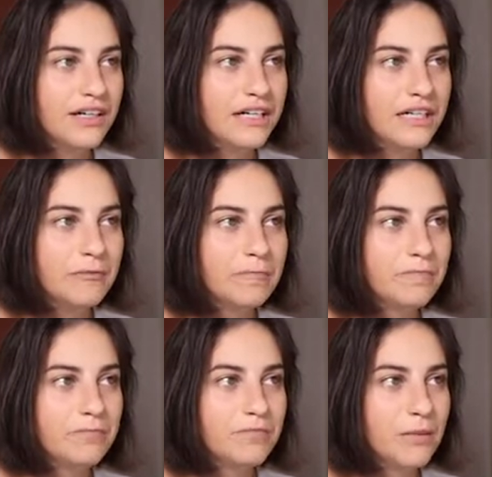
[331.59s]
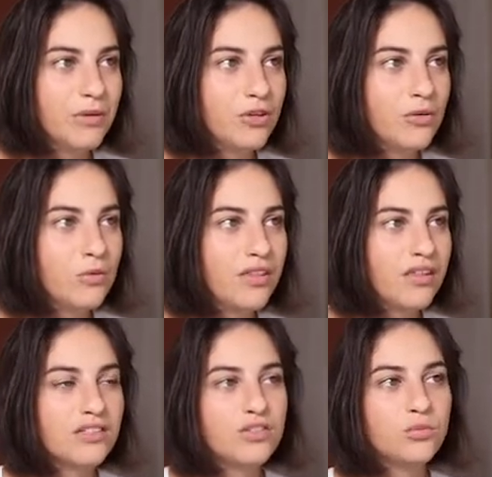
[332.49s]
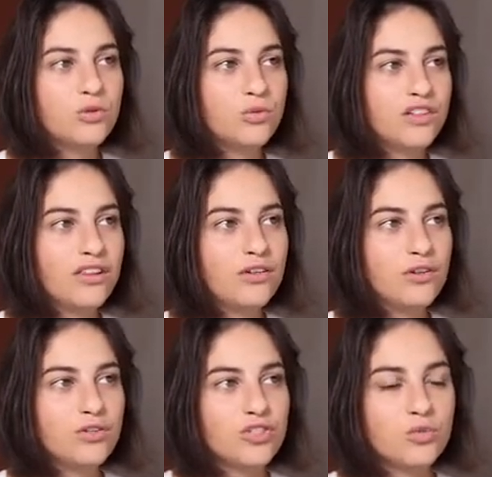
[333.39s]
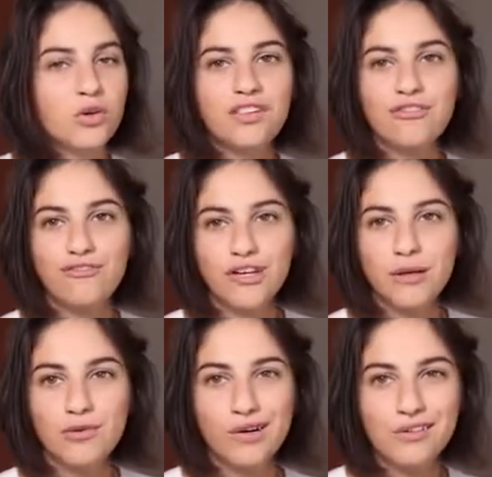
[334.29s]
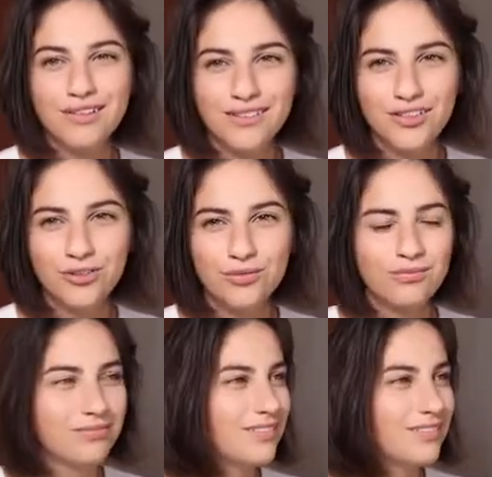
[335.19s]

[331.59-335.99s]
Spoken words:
but you don't want things to move with you, you just want the frame around it to